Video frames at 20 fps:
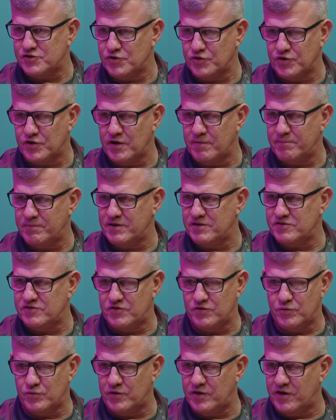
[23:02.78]
your company's
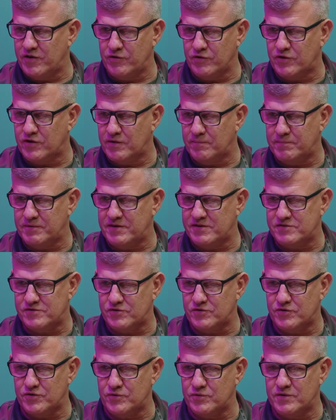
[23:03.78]
doing, other companies
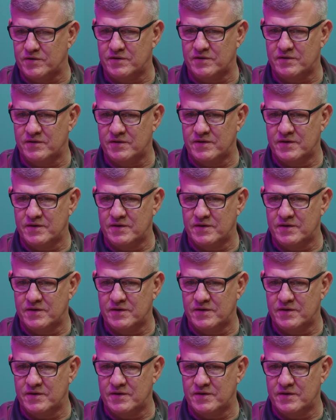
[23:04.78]
are doing.